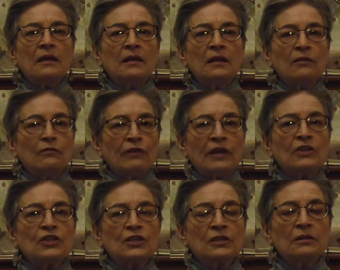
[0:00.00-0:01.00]

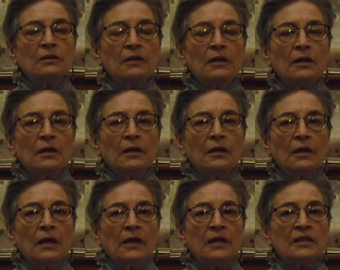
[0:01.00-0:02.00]
invention,
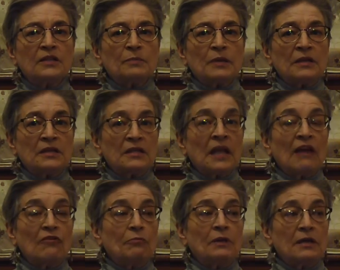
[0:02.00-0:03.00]
and he'd spent his
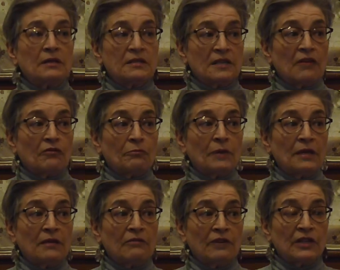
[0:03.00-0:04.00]
life being a self-made
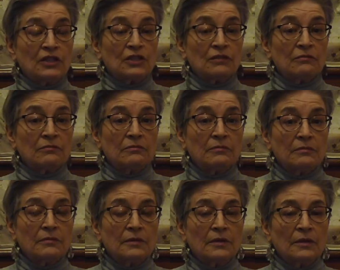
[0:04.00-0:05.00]
invention.
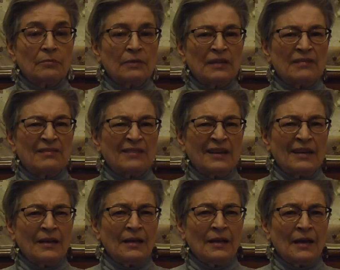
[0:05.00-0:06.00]
But
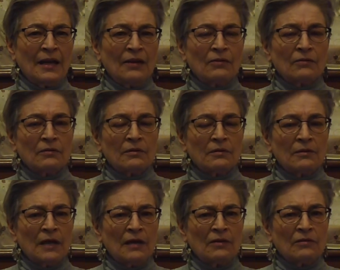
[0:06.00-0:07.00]
I don't
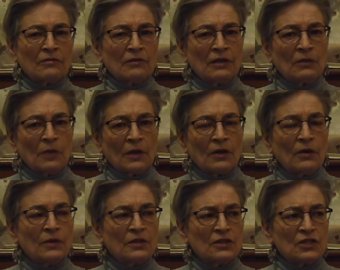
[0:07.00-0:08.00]
really want to go
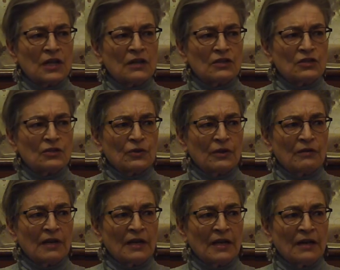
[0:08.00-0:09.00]
into Jacques' story
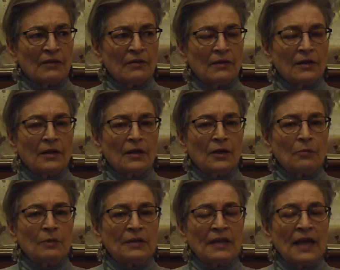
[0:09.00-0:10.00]
right now.
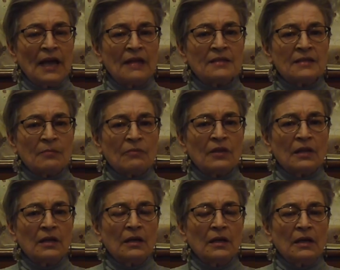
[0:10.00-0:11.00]
But they had something
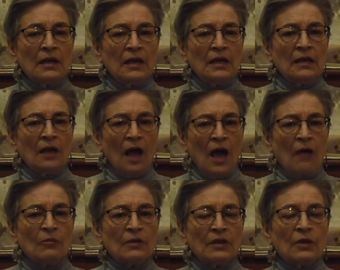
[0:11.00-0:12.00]
in
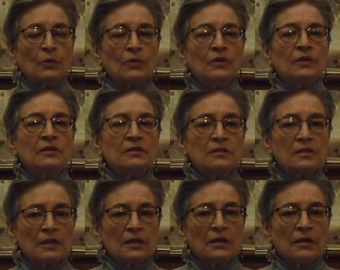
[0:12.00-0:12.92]
common. They were these